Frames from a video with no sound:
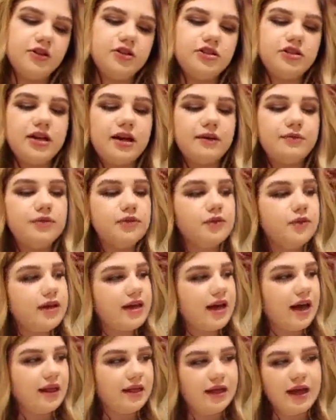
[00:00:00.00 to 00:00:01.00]
So you have
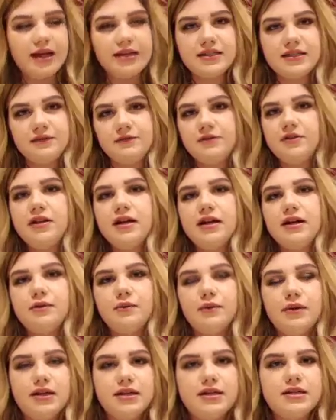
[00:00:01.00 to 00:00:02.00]
3 highlights. If you like
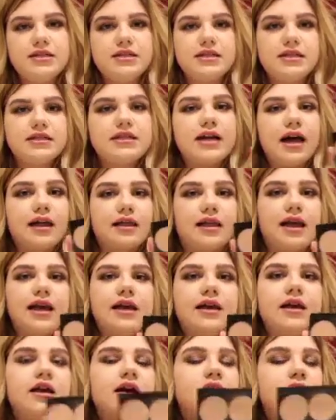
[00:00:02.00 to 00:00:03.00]
a really intense
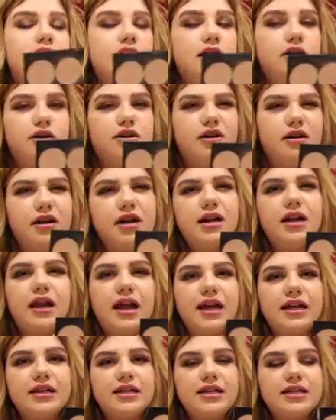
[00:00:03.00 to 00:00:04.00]
highlight, you're not going to
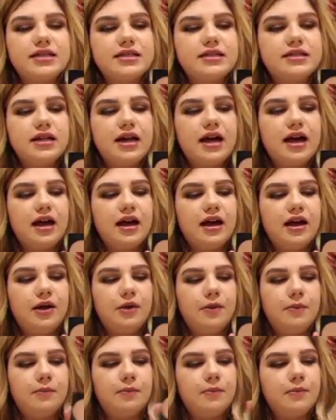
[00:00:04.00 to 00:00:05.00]
like this.
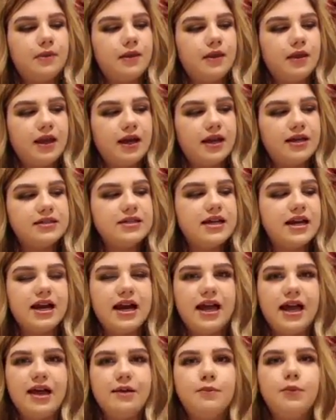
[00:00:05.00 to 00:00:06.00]
Like I said,
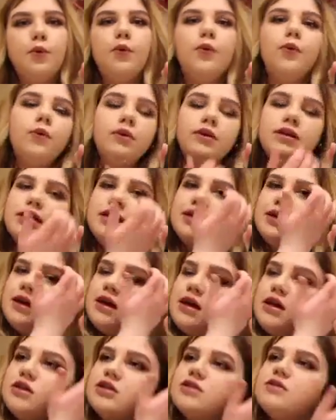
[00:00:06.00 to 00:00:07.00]
I am oily,
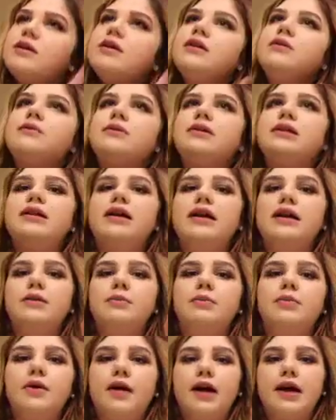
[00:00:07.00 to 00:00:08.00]
so I don't really like
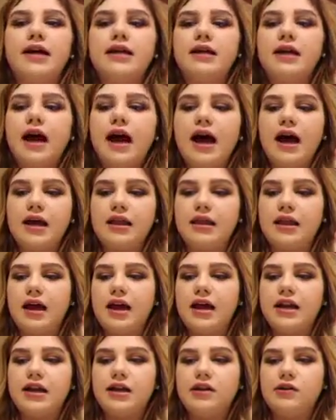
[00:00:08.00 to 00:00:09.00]
a bright
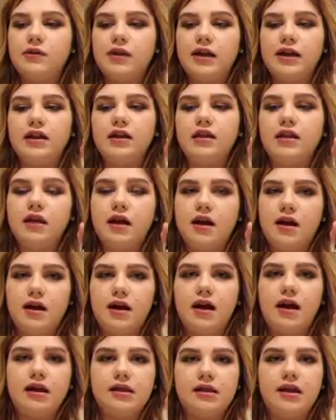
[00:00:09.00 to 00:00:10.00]
highlight. I don't like a lot
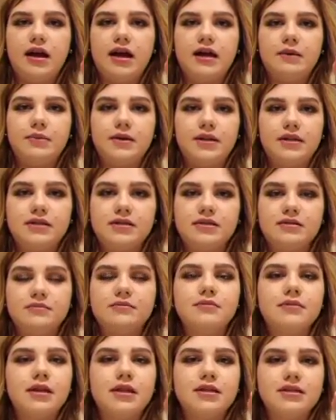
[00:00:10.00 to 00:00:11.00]
of highlight because
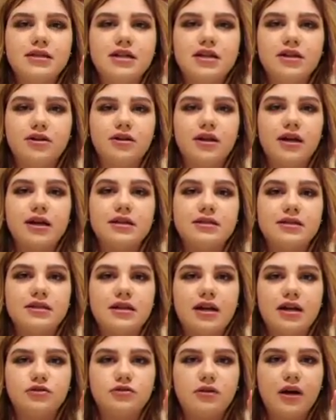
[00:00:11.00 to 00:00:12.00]
my skin already has a
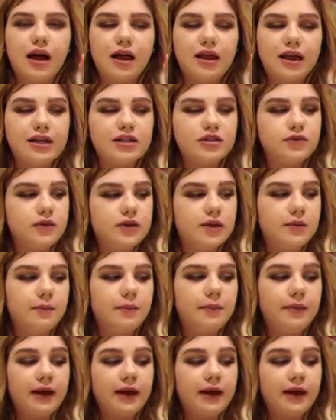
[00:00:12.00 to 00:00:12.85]
natural highlight to it.